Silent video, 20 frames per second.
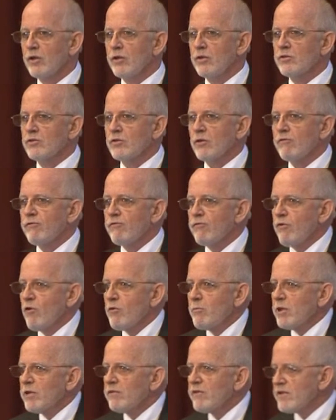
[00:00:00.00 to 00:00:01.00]
So
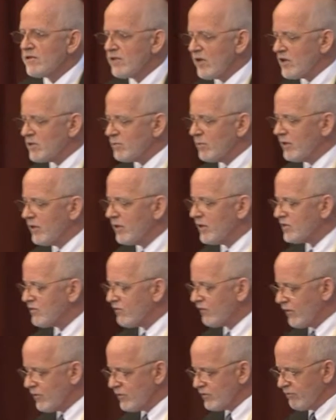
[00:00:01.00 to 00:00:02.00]
formative assessment is
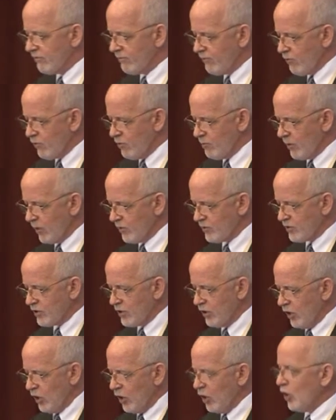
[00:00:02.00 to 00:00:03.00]
first and
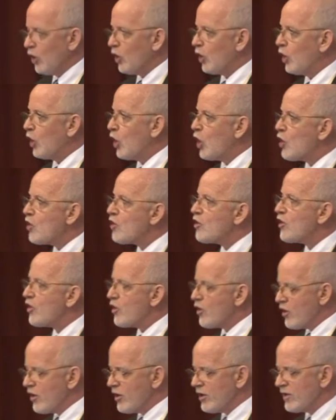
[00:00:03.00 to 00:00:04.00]
foremost
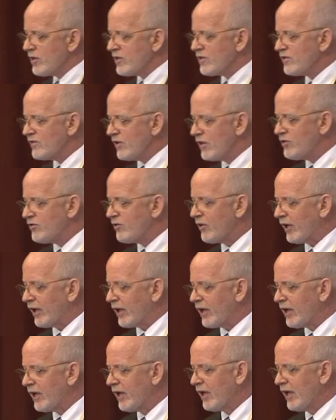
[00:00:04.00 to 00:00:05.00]
learner-centric.
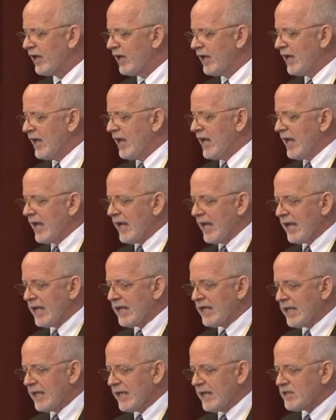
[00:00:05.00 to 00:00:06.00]

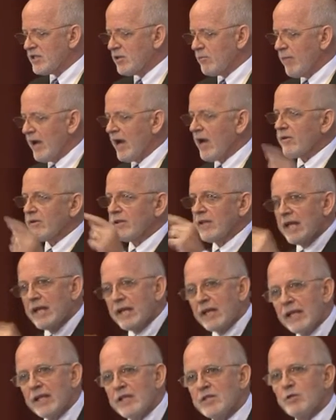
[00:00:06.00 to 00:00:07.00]
And it's about,
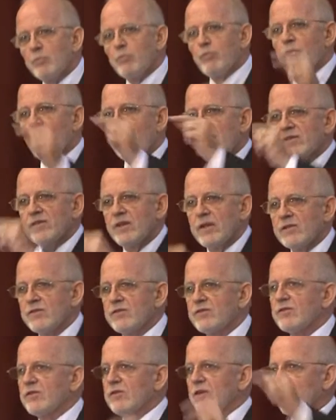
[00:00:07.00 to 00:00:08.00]
and it's a
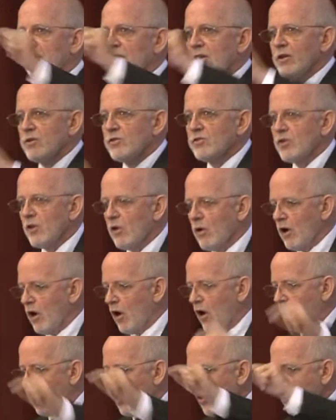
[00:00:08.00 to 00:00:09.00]
process. So
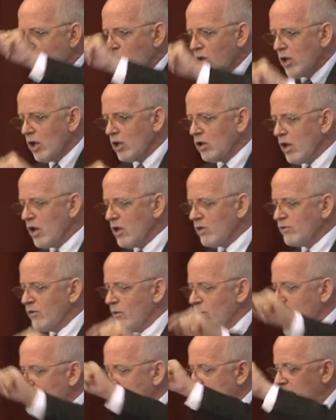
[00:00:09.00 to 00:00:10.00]
all along the
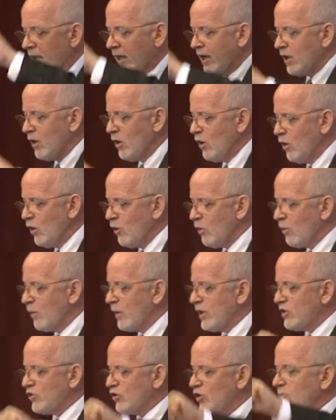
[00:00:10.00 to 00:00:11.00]
way,
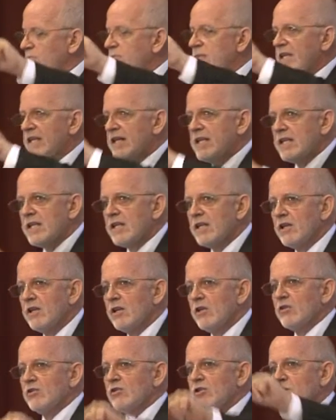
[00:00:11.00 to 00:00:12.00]
we should be
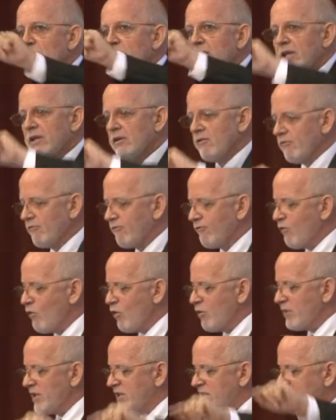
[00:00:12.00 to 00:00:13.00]
doing
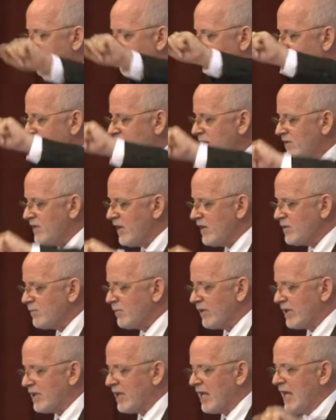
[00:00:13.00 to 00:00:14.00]
formative
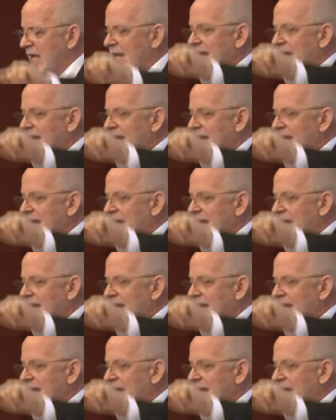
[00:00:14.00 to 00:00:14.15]
assessment.